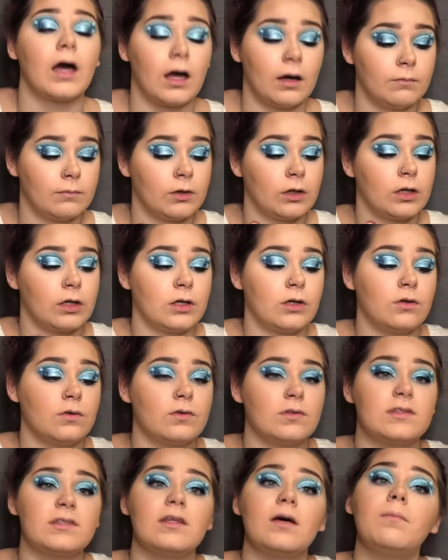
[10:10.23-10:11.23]
I'm going to
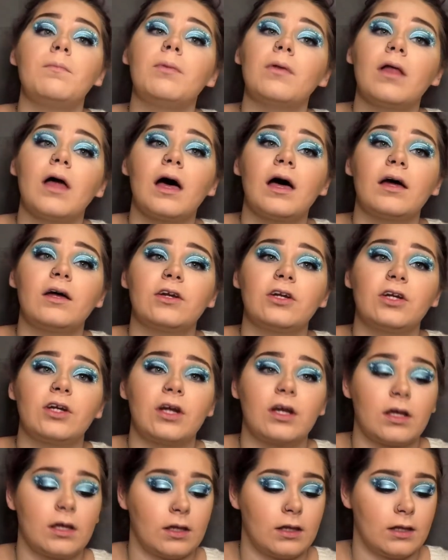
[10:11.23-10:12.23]
use the blush
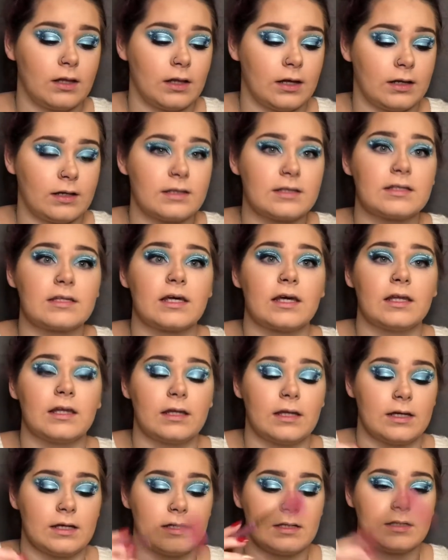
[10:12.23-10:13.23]
that is in
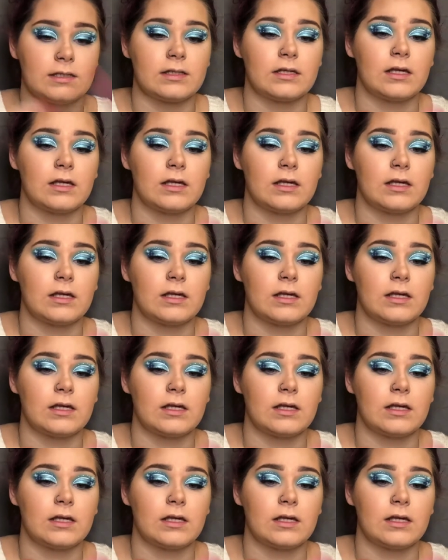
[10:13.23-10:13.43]
this.